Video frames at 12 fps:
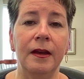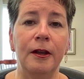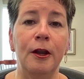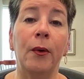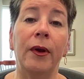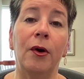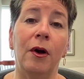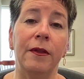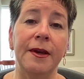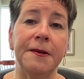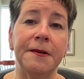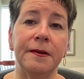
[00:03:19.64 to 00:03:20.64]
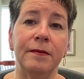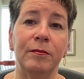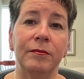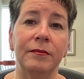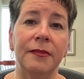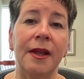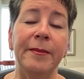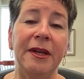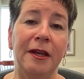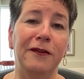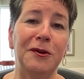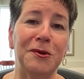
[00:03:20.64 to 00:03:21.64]
Knowing all this, let me
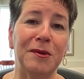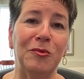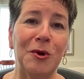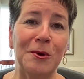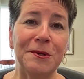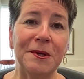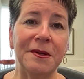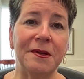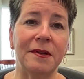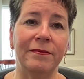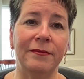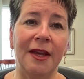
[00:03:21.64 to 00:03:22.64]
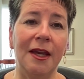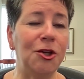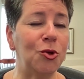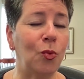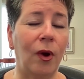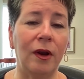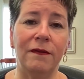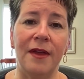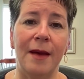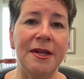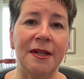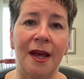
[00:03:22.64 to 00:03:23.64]
give you some roses, each one of
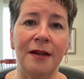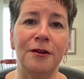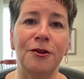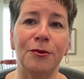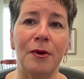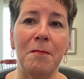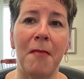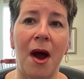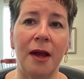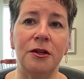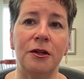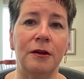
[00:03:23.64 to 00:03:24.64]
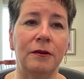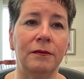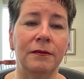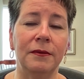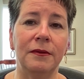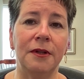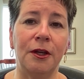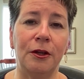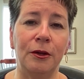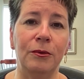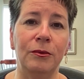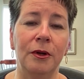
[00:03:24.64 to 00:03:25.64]
them intended to remind you that
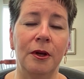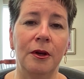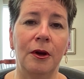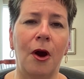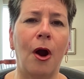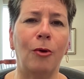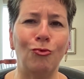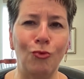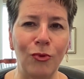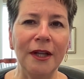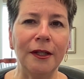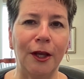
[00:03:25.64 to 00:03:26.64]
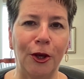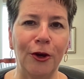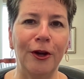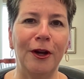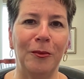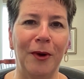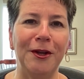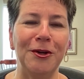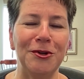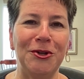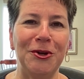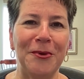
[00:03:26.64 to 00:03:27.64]
you are really good at what you're
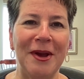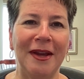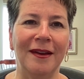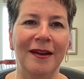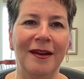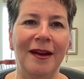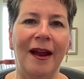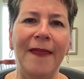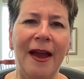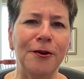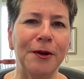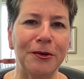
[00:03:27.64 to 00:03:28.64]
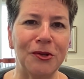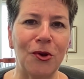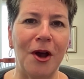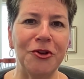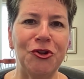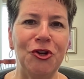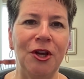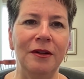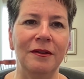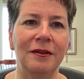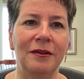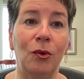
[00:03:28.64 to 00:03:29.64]
doing and that your exhaustion
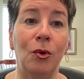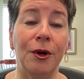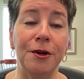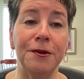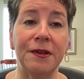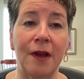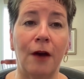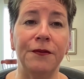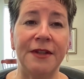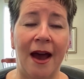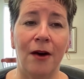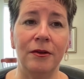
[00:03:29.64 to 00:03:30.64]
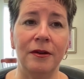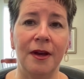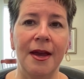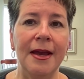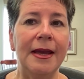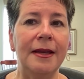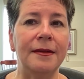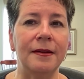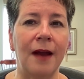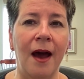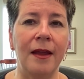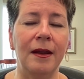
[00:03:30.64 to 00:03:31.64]
or your self-doubt is
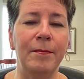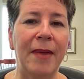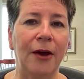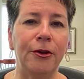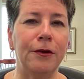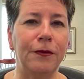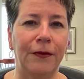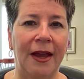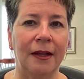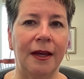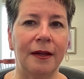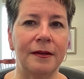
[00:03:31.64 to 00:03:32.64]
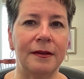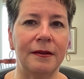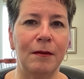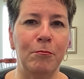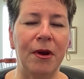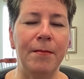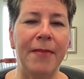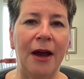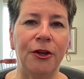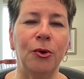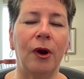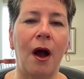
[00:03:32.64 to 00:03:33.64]
not about your failings, but about
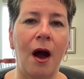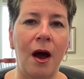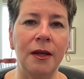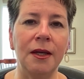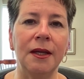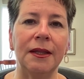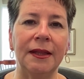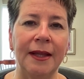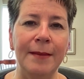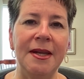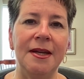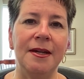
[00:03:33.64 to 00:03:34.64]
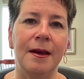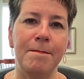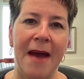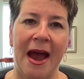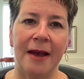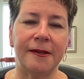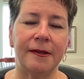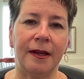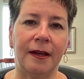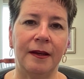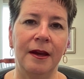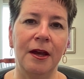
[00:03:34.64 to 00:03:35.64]
your unlimited
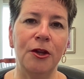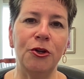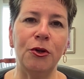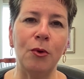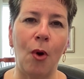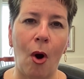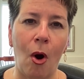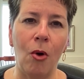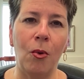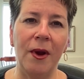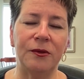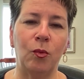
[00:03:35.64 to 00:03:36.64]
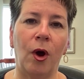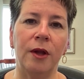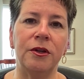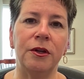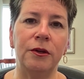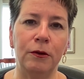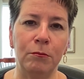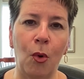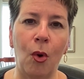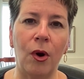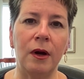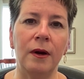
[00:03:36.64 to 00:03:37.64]
capacity to always want to do
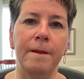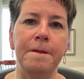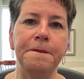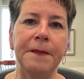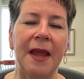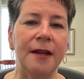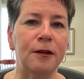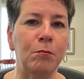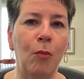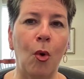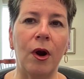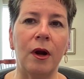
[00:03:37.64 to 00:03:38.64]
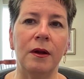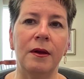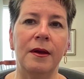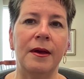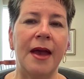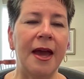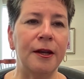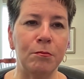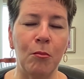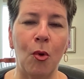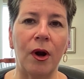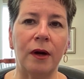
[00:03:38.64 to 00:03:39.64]
more and more and
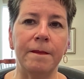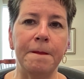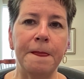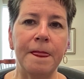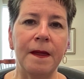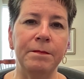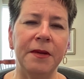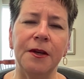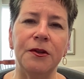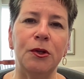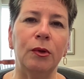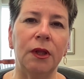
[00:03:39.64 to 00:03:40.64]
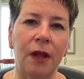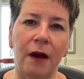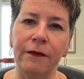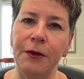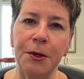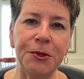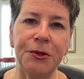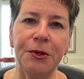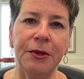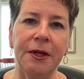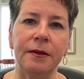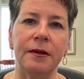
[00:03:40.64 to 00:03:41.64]
more, because you love your
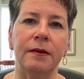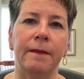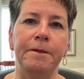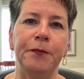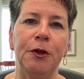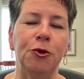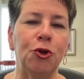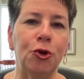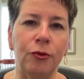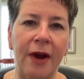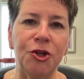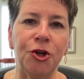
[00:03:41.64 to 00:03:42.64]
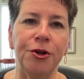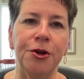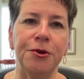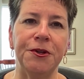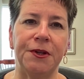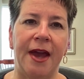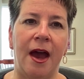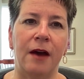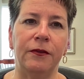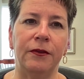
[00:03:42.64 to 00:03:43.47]
students, you treasure your staff,